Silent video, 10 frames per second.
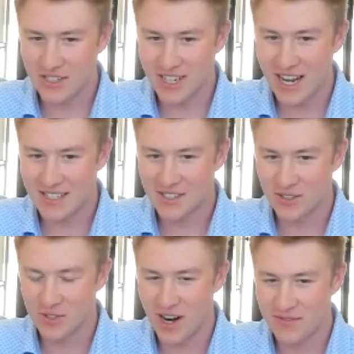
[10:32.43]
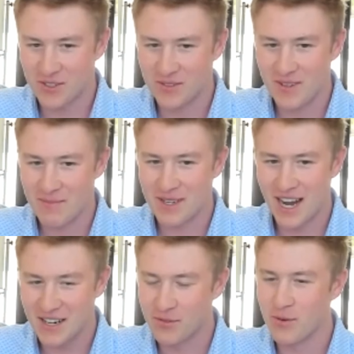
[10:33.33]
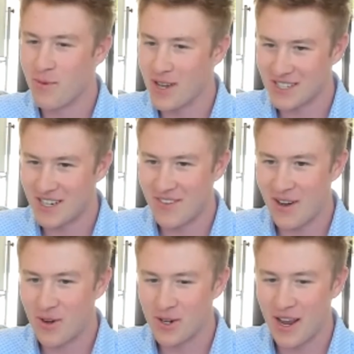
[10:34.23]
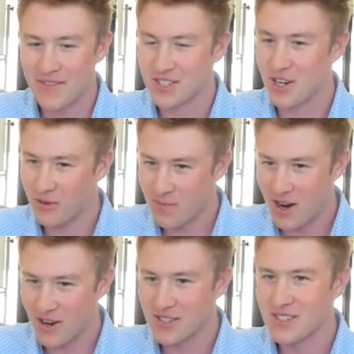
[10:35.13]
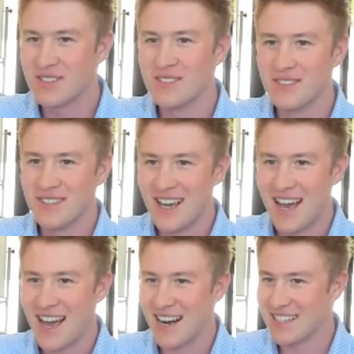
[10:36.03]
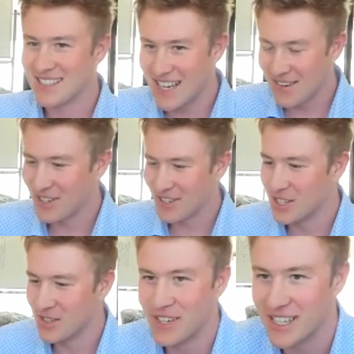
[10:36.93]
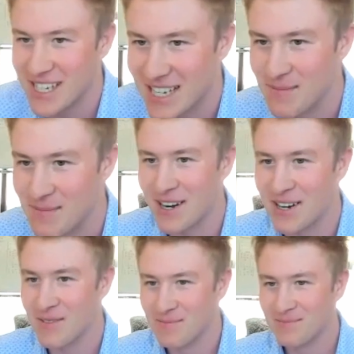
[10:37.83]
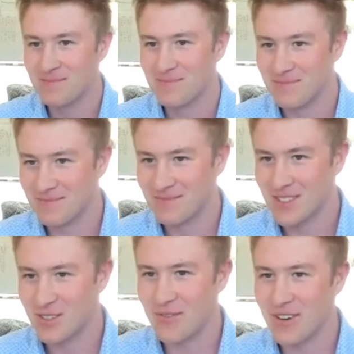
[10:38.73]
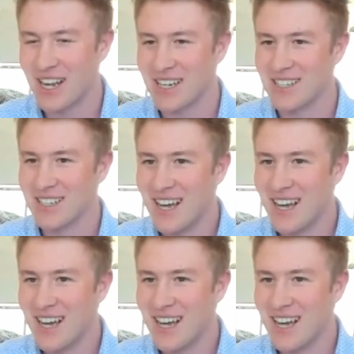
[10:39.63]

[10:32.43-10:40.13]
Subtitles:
intergalactical travel. I'm kind of with Musk on that one. We have to start with Mars, and I definitely do think it's antimatter. So I think like